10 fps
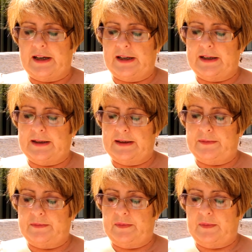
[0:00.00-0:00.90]

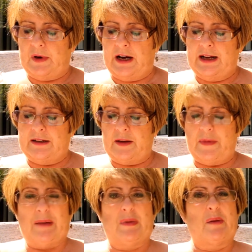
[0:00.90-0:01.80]
um, and there
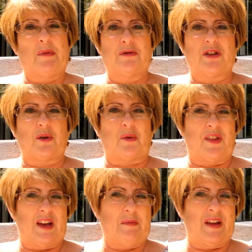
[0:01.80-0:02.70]
may be a musical
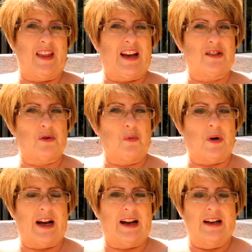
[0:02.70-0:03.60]
theme in there
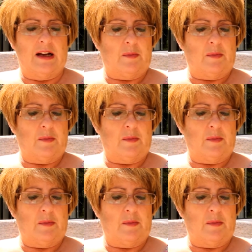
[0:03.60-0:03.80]
somewhere.